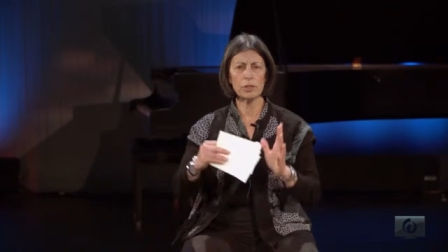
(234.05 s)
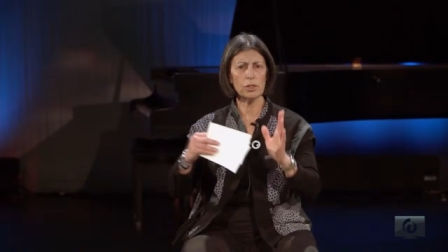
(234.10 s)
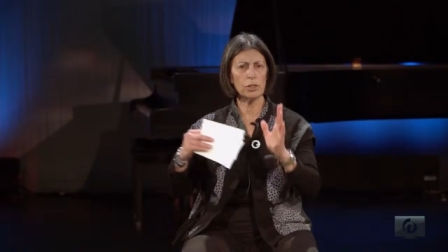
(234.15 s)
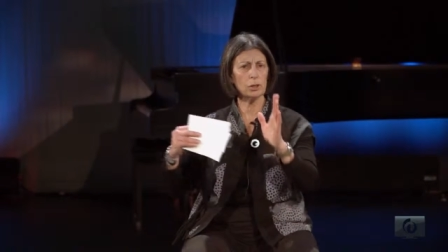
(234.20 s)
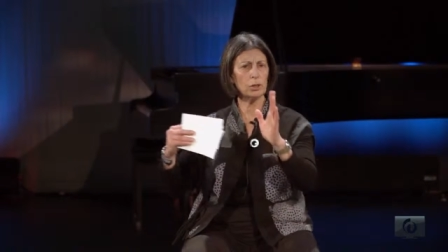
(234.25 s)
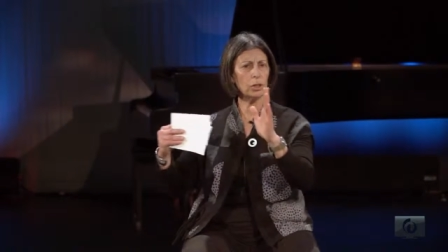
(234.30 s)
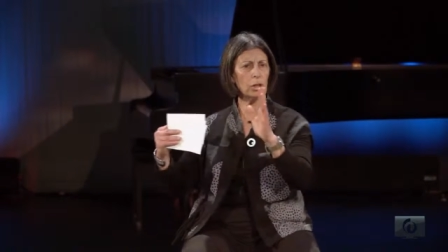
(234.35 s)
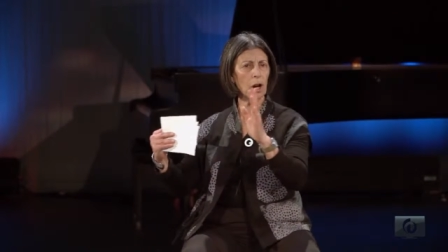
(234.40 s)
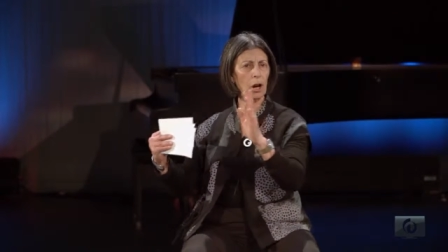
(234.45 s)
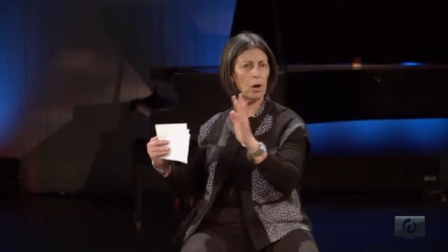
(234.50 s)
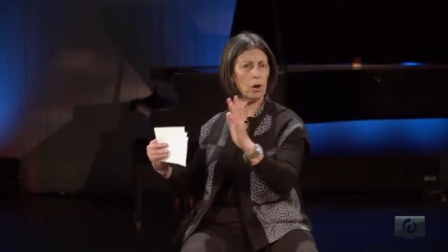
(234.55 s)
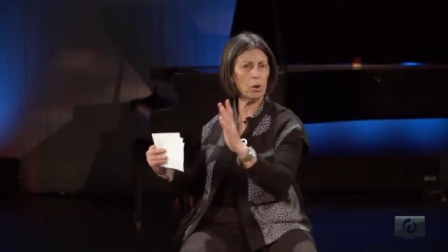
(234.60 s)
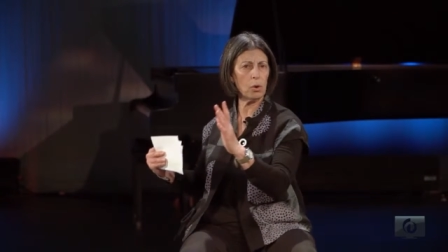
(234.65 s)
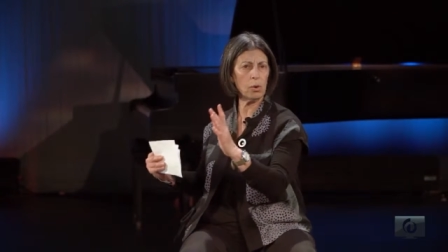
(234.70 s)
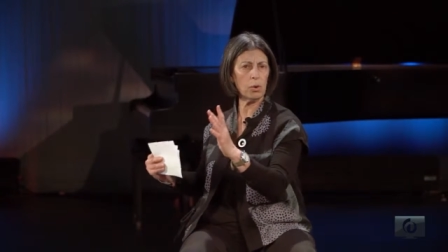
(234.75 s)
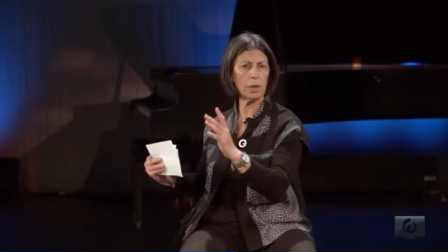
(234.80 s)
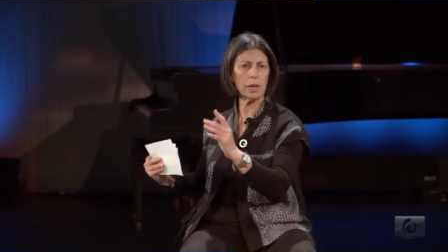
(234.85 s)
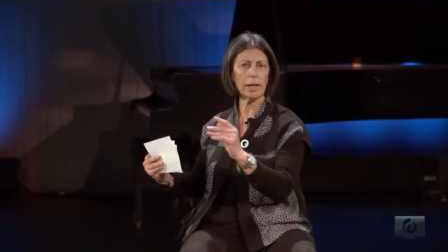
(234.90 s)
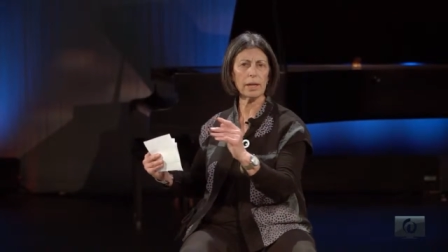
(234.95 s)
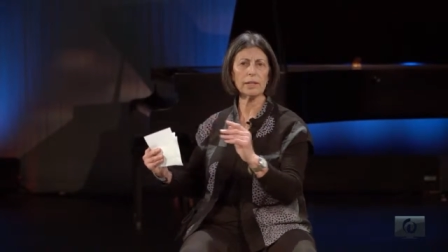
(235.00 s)
So
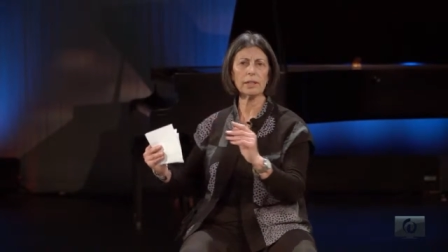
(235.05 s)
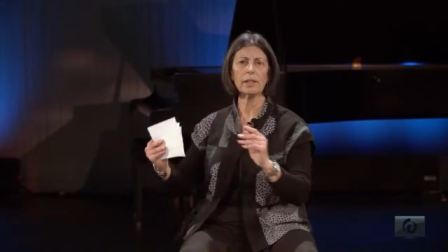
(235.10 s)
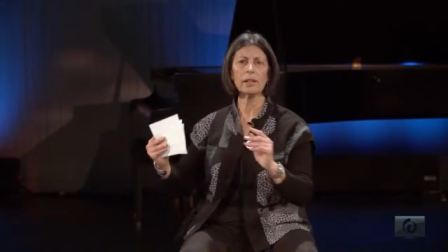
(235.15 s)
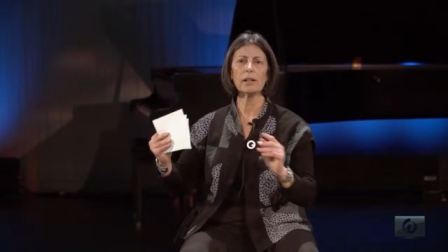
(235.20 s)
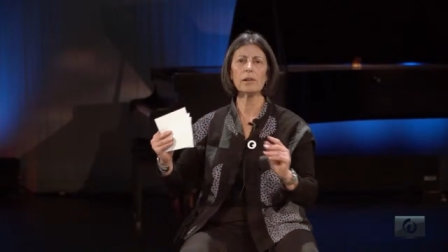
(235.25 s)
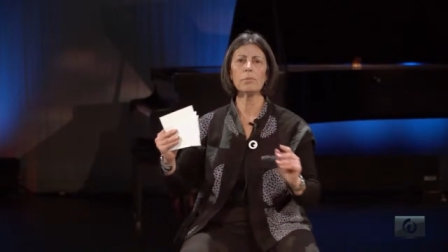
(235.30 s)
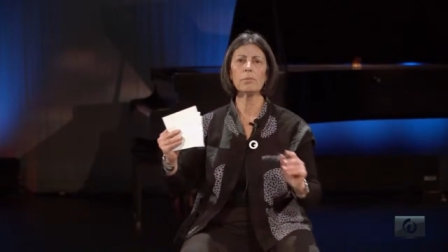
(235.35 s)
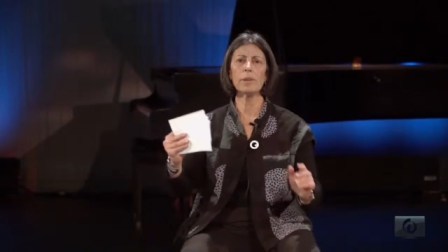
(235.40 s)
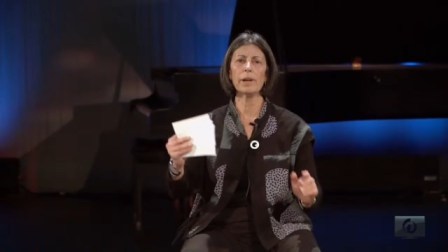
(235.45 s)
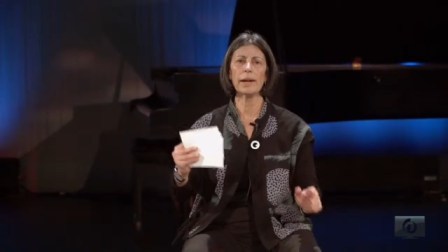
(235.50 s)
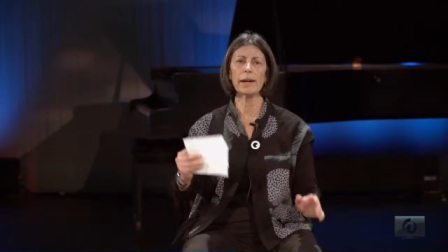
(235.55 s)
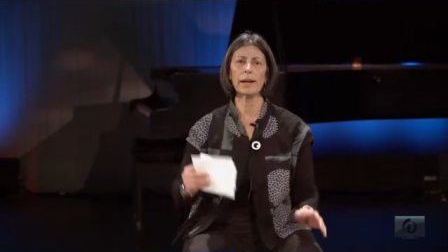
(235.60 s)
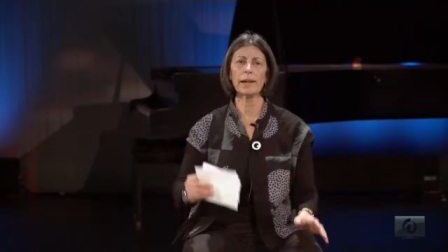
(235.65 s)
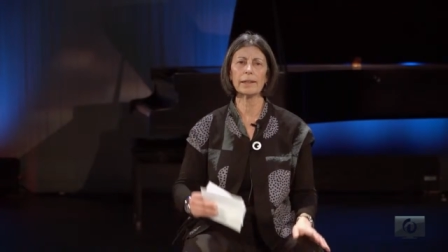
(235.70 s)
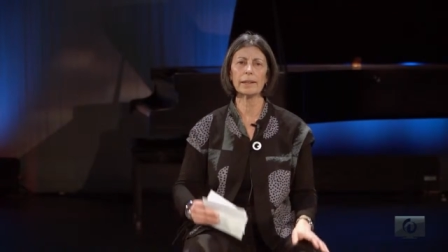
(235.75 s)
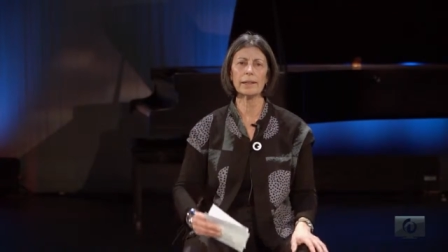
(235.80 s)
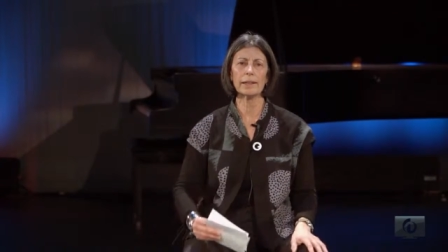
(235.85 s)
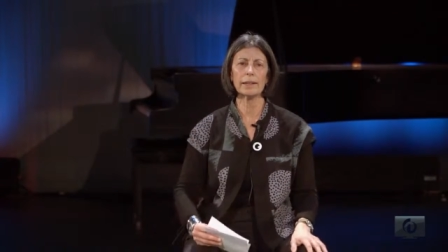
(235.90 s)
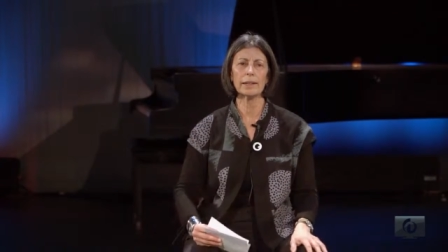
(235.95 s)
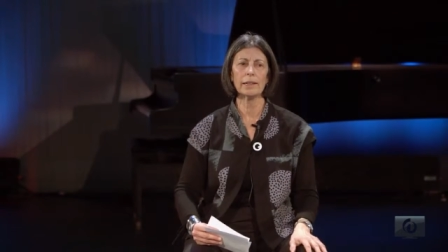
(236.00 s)
go and come
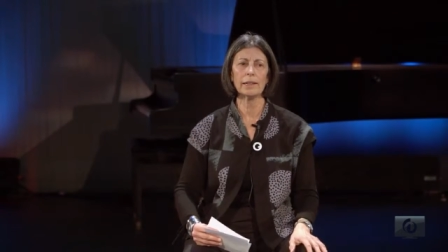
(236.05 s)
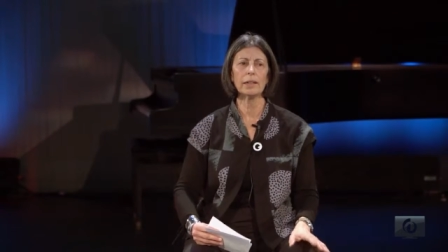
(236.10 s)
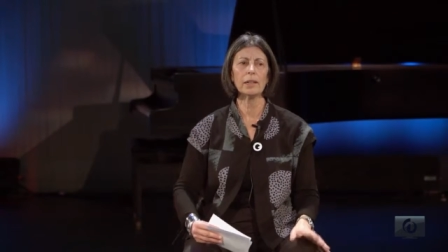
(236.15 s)
back.